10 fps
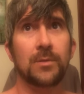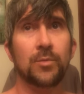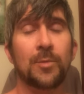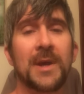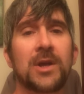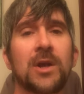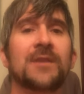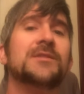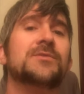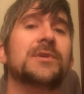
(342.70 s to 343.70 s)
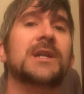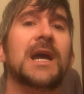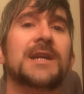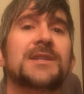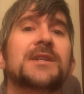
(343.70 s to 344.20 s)
will make all of us
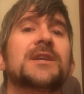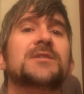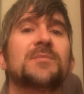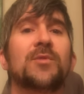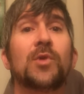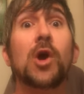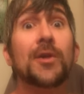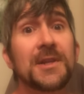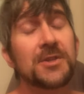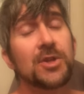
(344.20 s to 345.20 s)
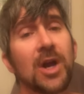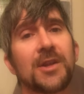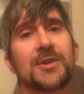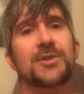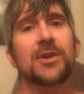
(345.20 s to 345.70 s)
realize it doesn't mean we all need to talk
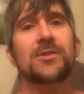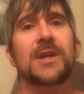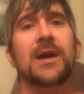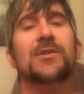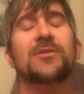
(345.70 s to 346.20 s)
to each other now.